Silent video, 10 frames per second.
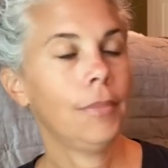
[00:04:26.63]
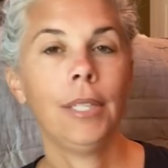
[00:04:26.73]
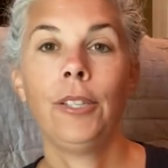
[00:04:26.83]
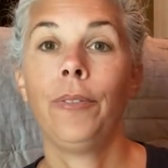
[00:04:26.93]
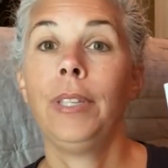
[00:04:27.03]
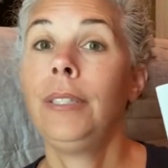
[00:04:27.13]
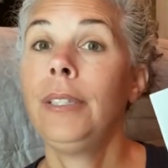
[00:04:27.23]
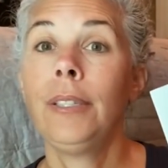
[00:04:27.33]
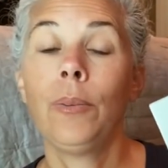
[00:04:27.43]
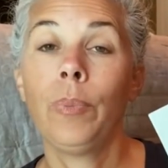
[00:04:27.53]
So this
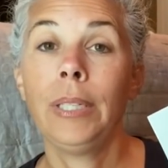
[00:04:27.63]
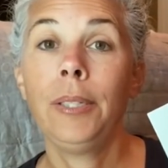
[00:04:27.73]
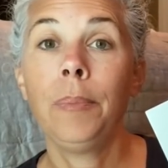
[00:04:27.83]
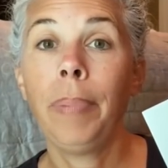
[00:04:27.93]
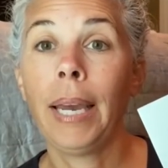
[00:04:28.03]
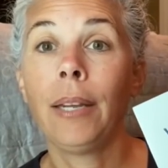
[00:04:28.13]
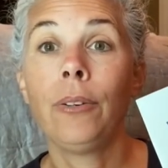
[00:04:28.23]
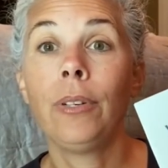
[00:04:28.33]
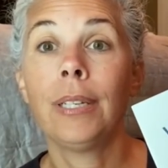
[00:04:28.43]
is the Wisdom Panel